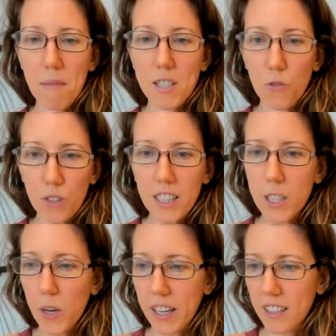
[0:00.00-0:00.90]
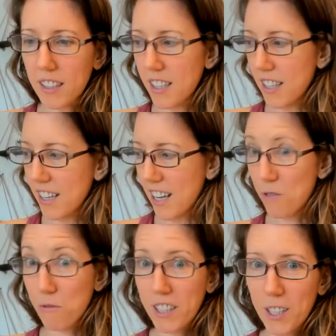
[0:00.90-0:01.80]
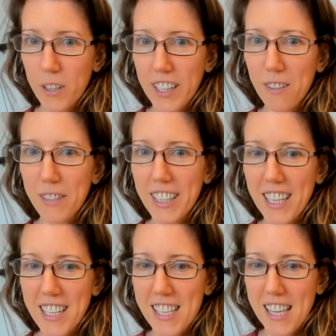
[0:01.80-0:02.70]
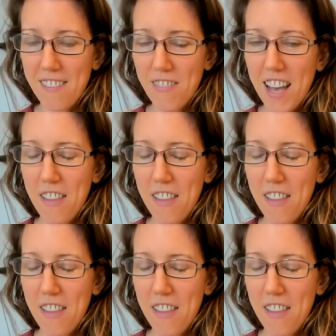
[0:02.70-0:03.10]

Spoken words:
It's really quick. It's really quick, really easy.